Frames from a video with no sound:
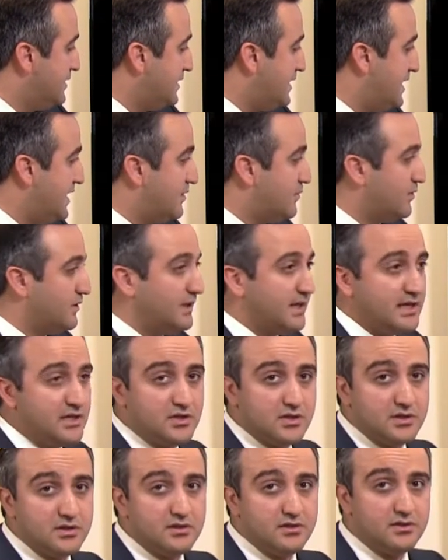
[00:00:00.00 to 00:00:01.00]
in
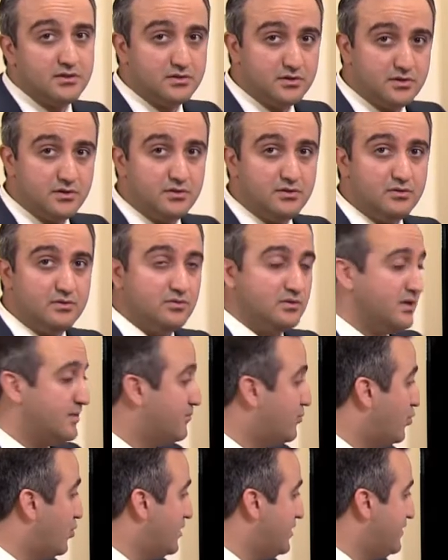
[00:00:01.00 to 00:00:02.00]
relation to the
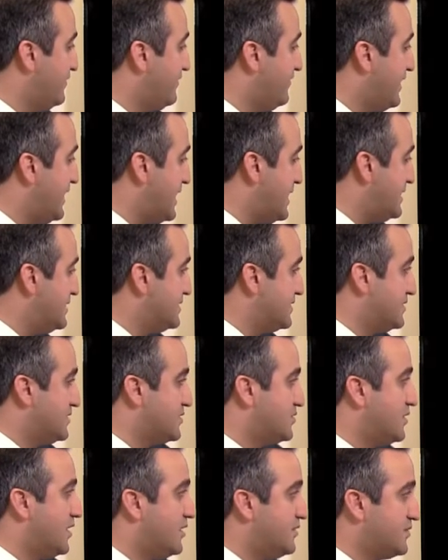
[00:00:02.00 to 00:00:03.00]
important veins and
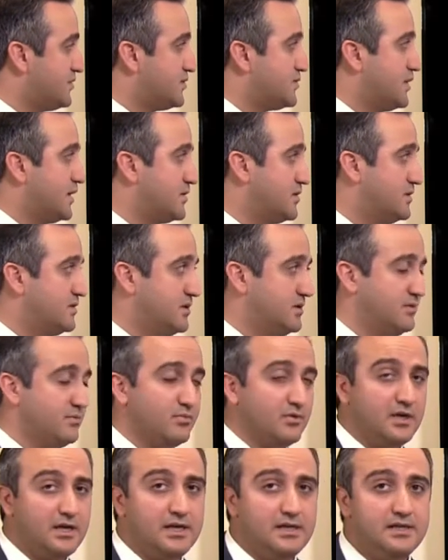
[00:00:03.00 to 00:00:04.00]
other structures of the
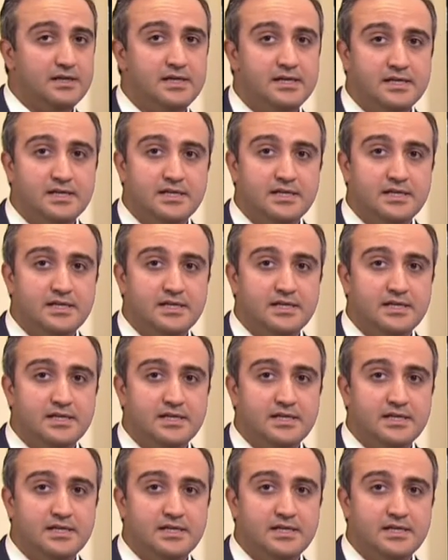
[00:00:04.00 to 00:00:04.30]
brain,